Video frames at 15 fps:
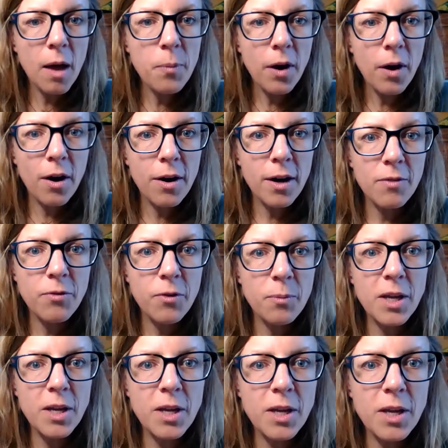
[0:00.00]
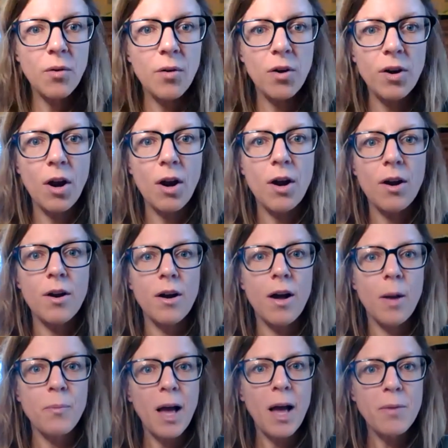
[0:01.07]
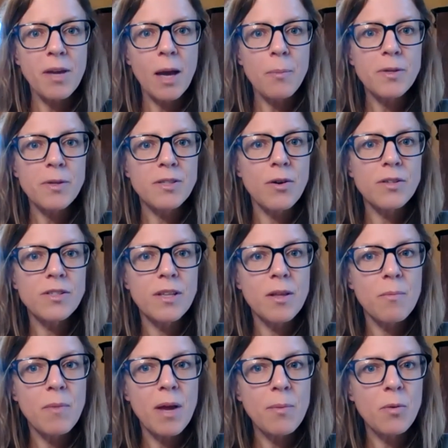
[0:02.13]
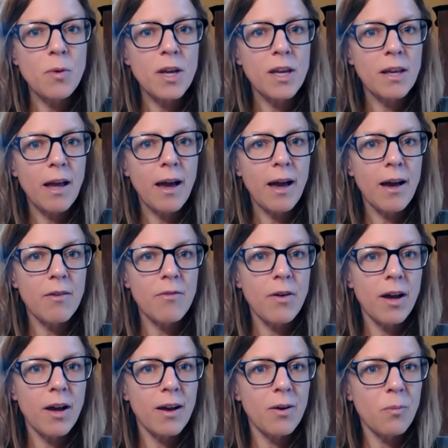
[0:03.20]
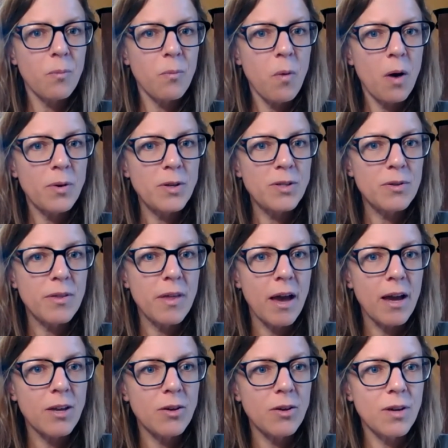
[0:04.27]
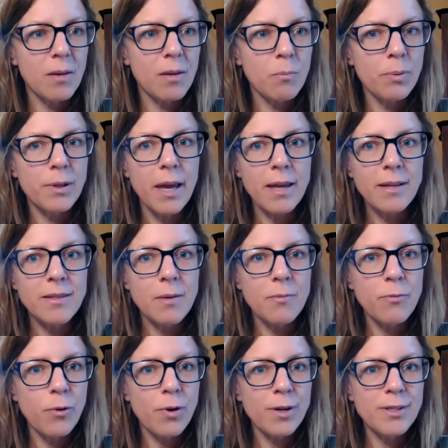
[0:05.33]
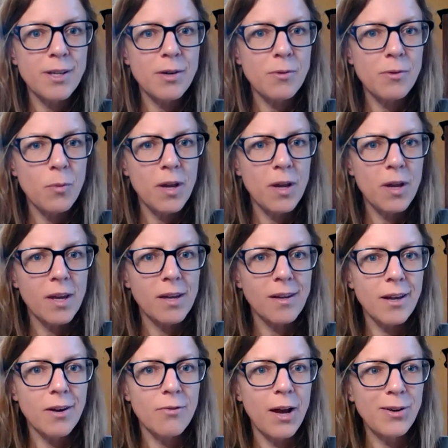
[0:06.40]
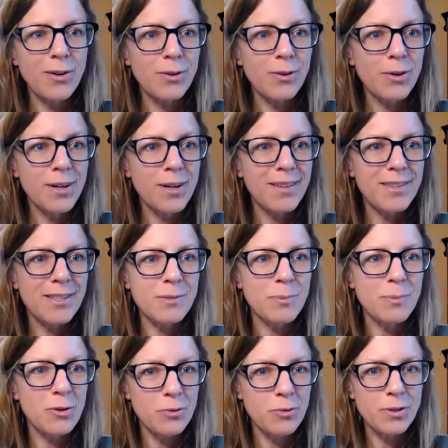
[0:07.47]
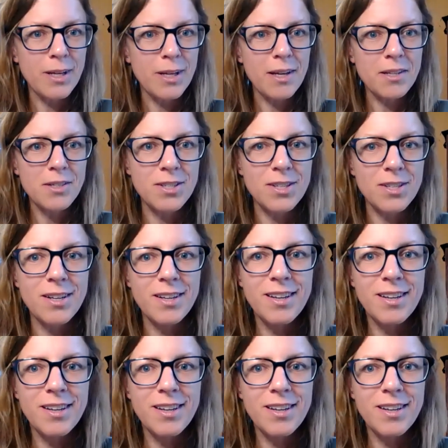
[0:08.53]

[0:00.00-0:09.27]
our information on our upcoming episodes, and then maybe we can have, while we do that, you can plate some for us so that we can get a final look at this beautiful dish.